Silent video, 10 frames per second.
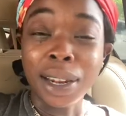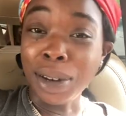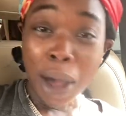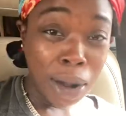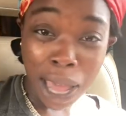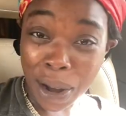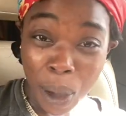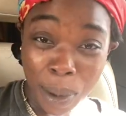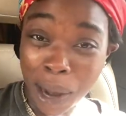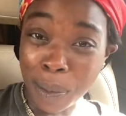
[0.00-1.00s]
don't let
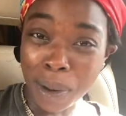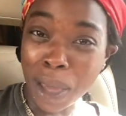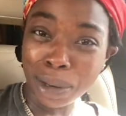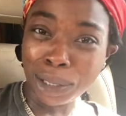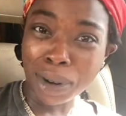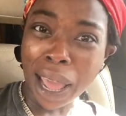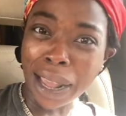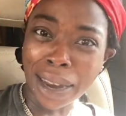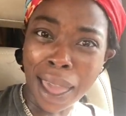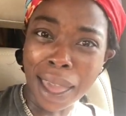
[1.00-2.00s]
nobody play with you
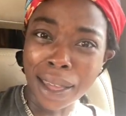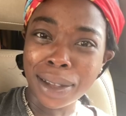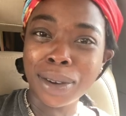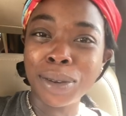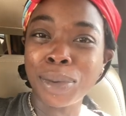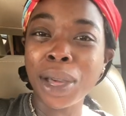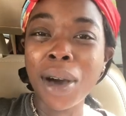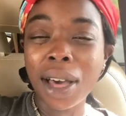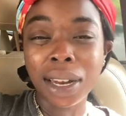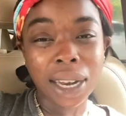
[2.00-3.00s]
like that we
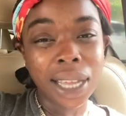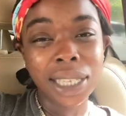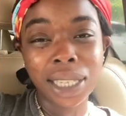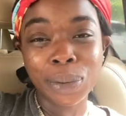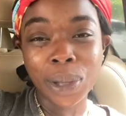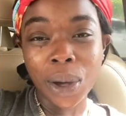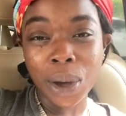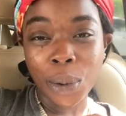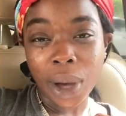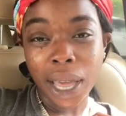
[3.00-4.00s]
all nice and we all
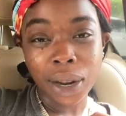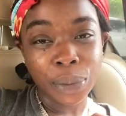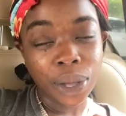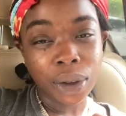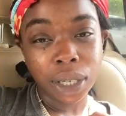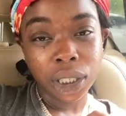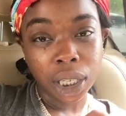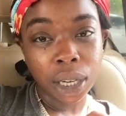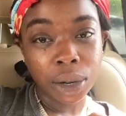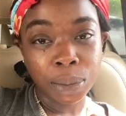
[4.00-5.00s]
quiet and we all
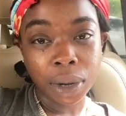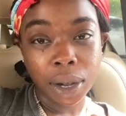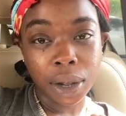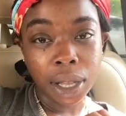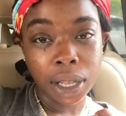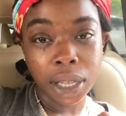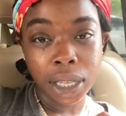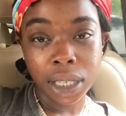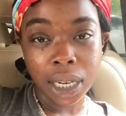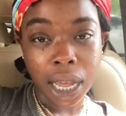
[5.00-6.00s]
chill but
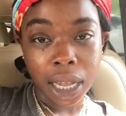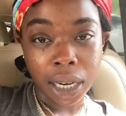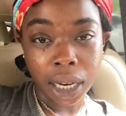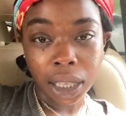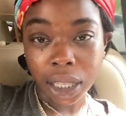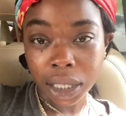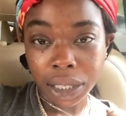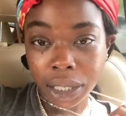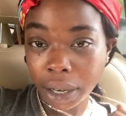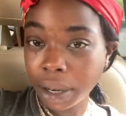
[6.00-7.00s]
it's not nothing
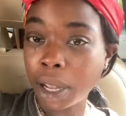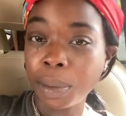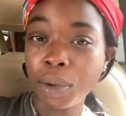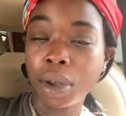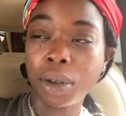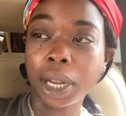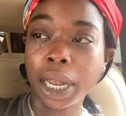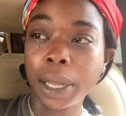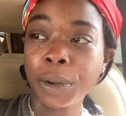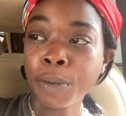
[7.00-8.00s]
to turn up you know
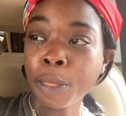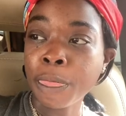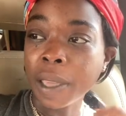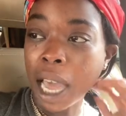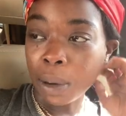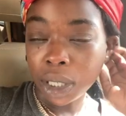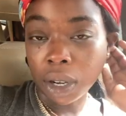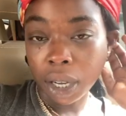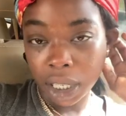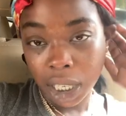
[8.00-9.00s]
like I was
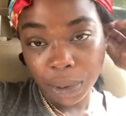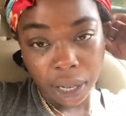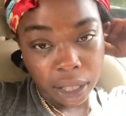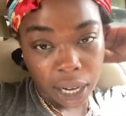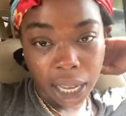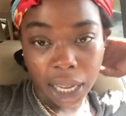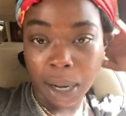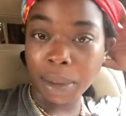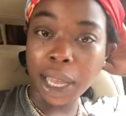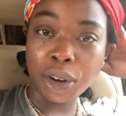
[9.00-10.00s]
talking to someone the other day and
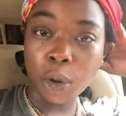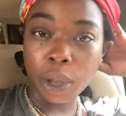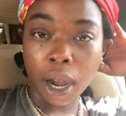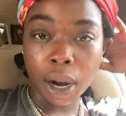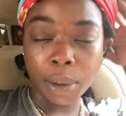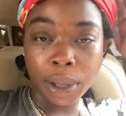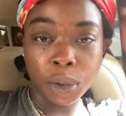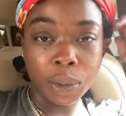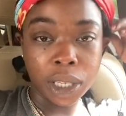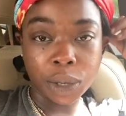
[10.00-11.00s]
I'm like, you know, we are
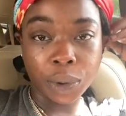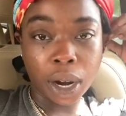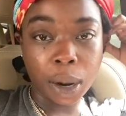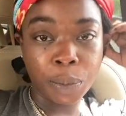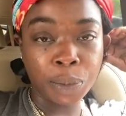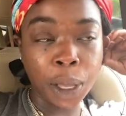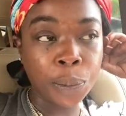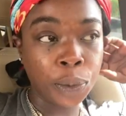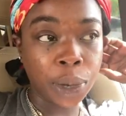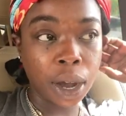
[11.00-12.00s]
humans and we are
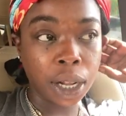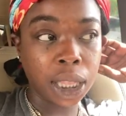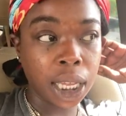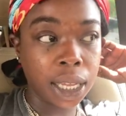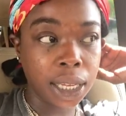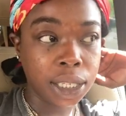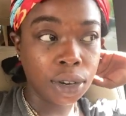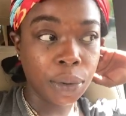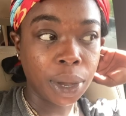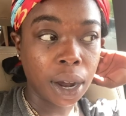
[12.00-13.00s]
people, we are things, you
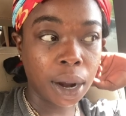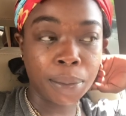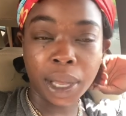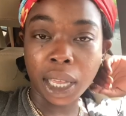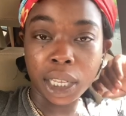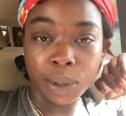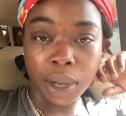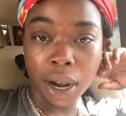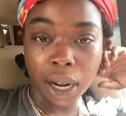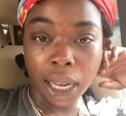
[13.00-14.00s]
know, we are beings, we
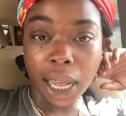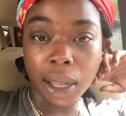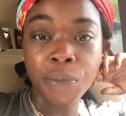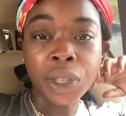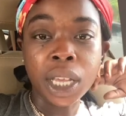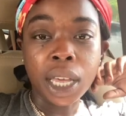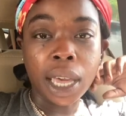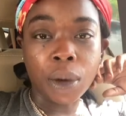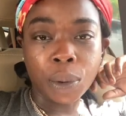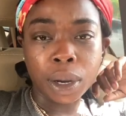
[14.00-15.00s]
are light,
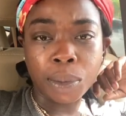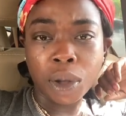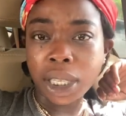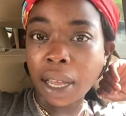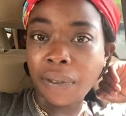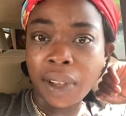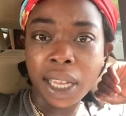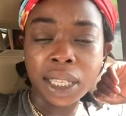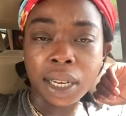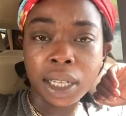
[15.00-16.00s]
and we're
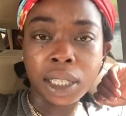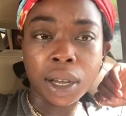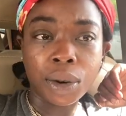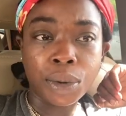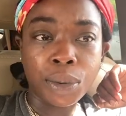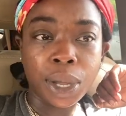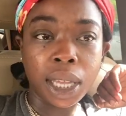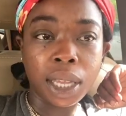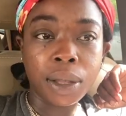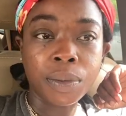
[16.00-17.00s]
multifaceted. So
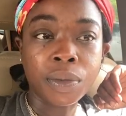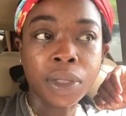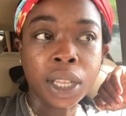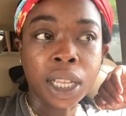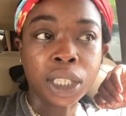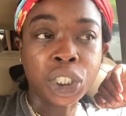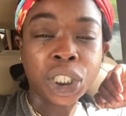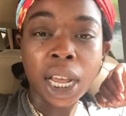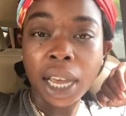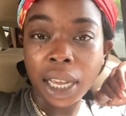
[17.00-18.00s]
we
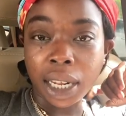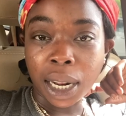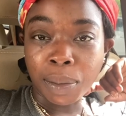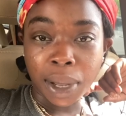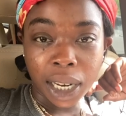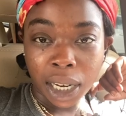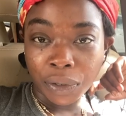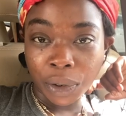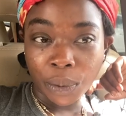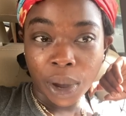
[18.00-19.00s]
shine in many
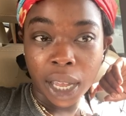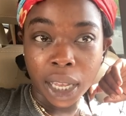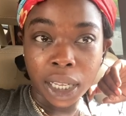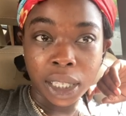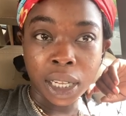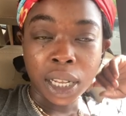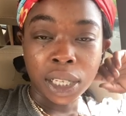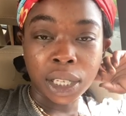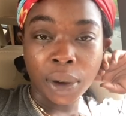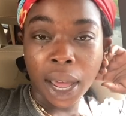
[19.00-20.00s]
different ways.
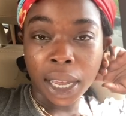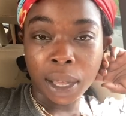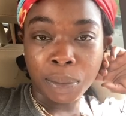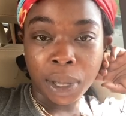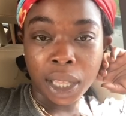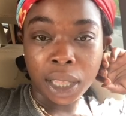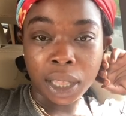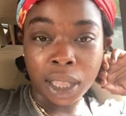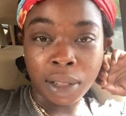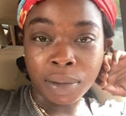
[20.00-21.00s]
So I can
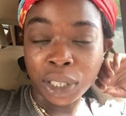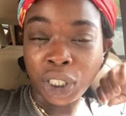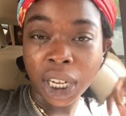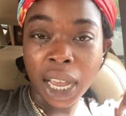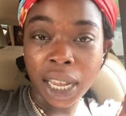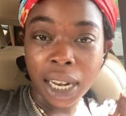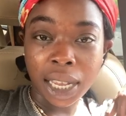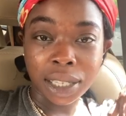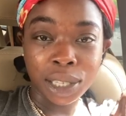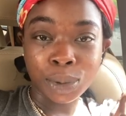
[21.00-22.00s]
be shine
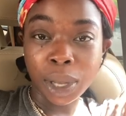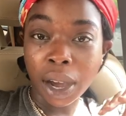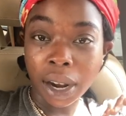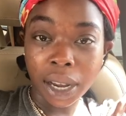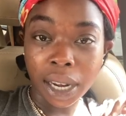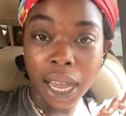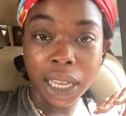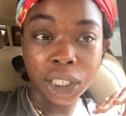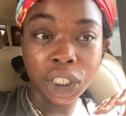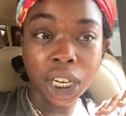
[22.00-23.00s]
as a sweetheart and I
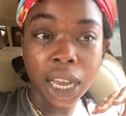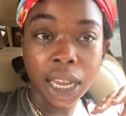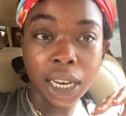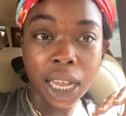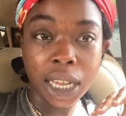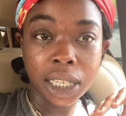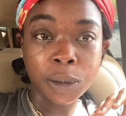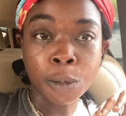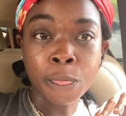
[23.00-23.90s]
can shine as